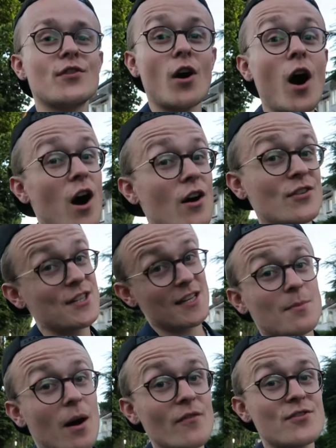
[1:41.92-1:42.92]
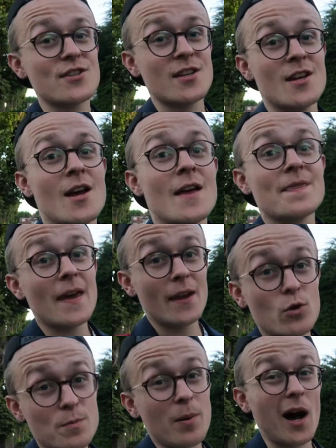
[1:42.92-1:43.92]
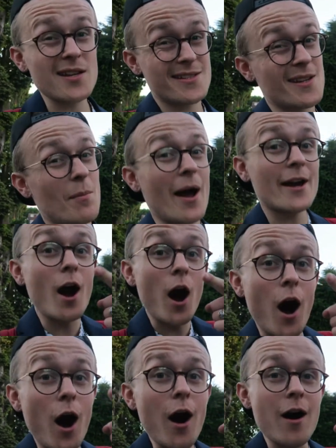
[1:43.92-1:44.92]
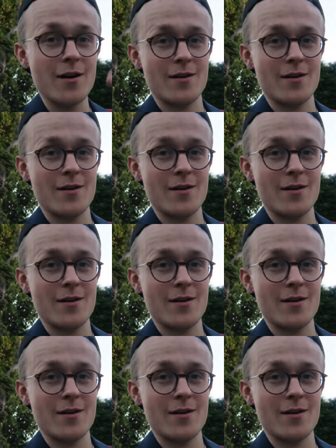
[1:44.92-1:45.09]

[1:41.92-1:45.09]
for six months, then it was bus, then my car,